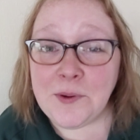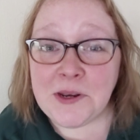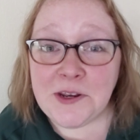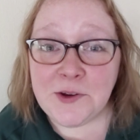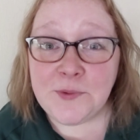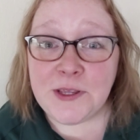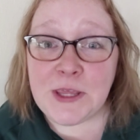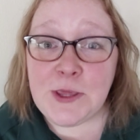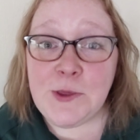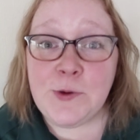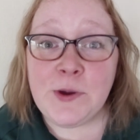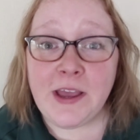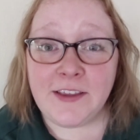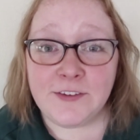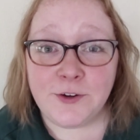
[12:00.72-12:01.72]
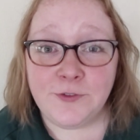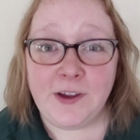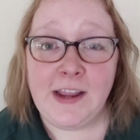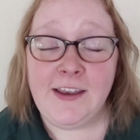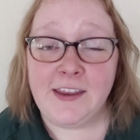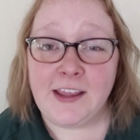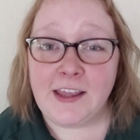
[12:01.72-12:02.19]
I wanna know what you guys
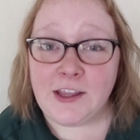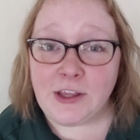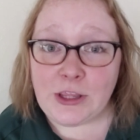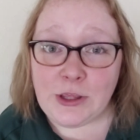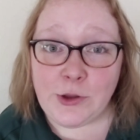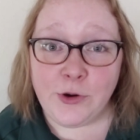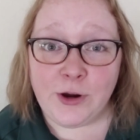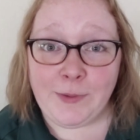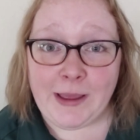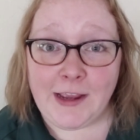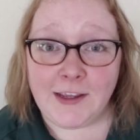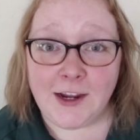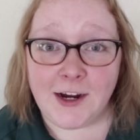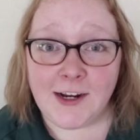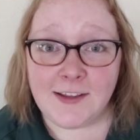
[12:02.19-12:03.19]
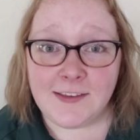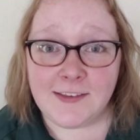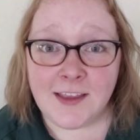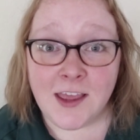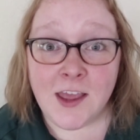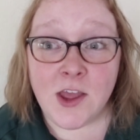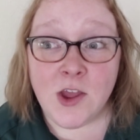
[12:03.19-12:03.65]
are finding in your
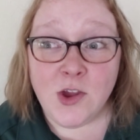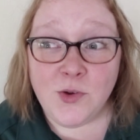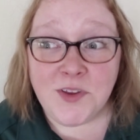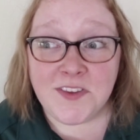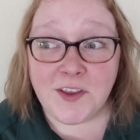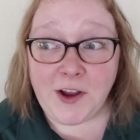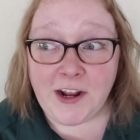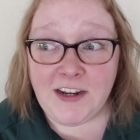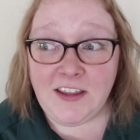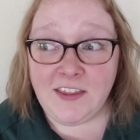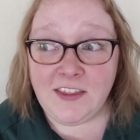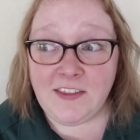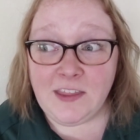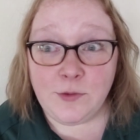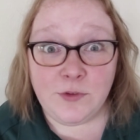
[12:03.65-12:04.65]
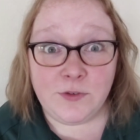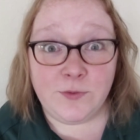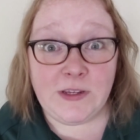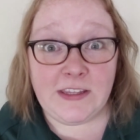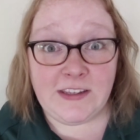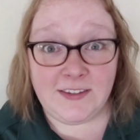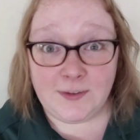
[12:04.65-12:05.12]
backyards. Was there anything that
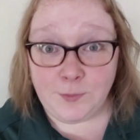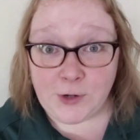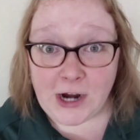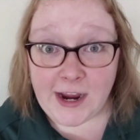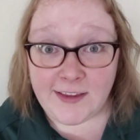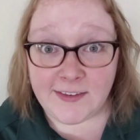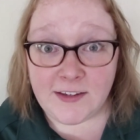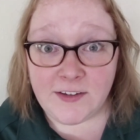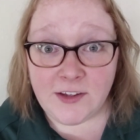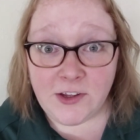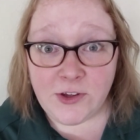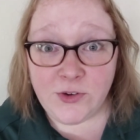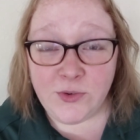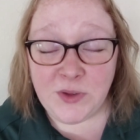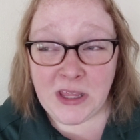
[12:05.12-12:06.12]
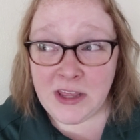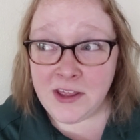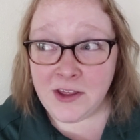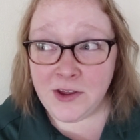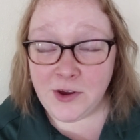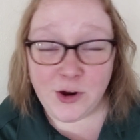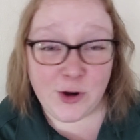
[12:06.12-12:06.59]
was really surprising to you?
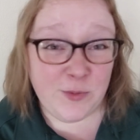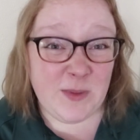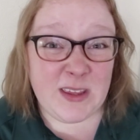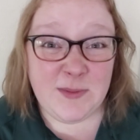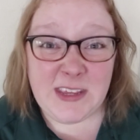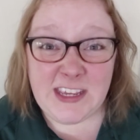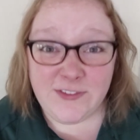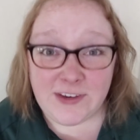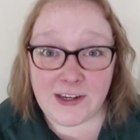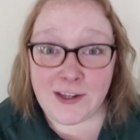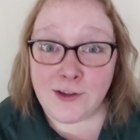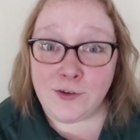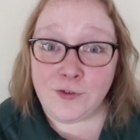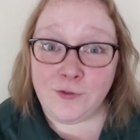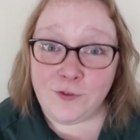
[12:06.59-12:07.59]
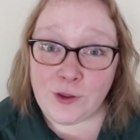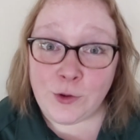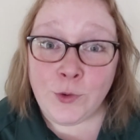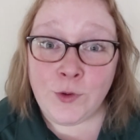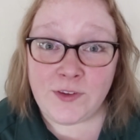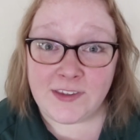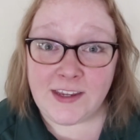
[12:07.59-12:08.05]
Or maybe even
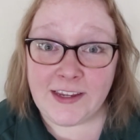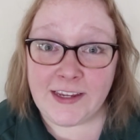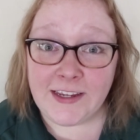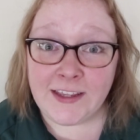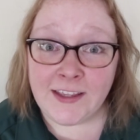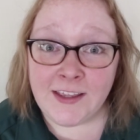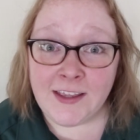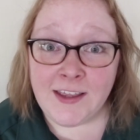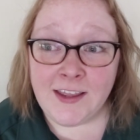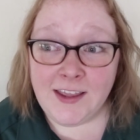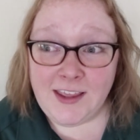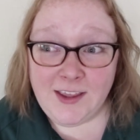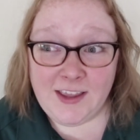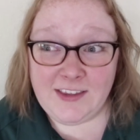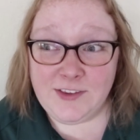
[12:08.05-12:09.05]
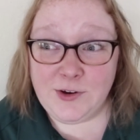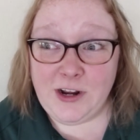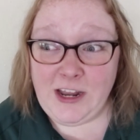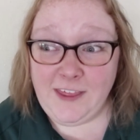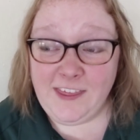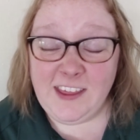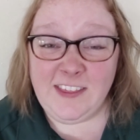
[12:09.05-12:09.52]
confusing?
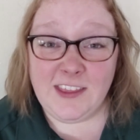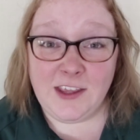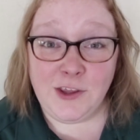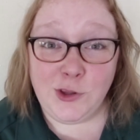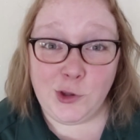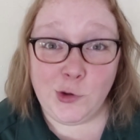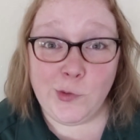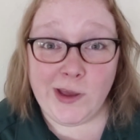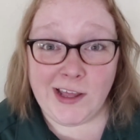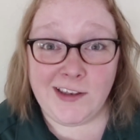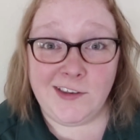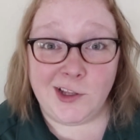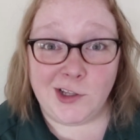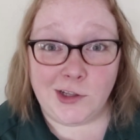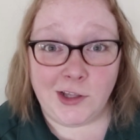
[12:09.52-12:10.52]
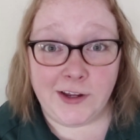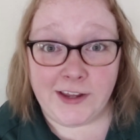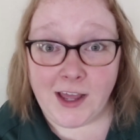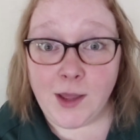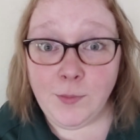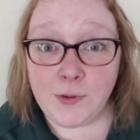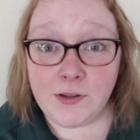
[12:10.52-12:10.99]
Is there anything that you had to
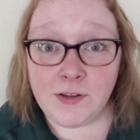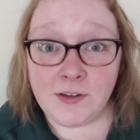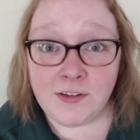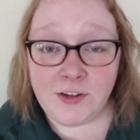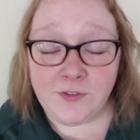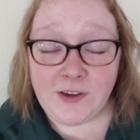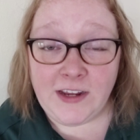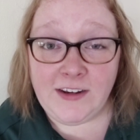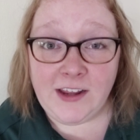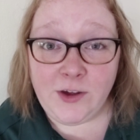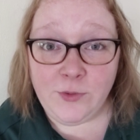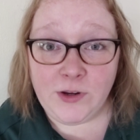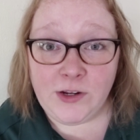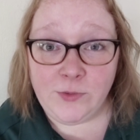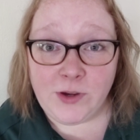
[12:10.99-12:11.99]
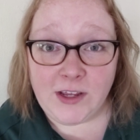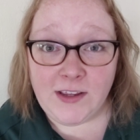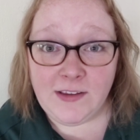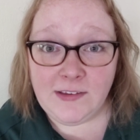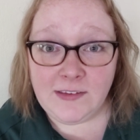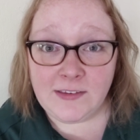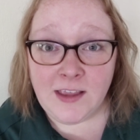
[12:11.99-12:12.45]
look up to find out what it
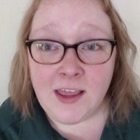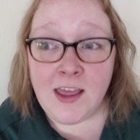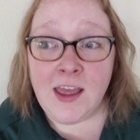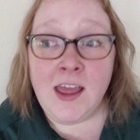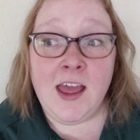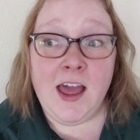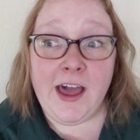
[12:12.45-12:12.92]
was?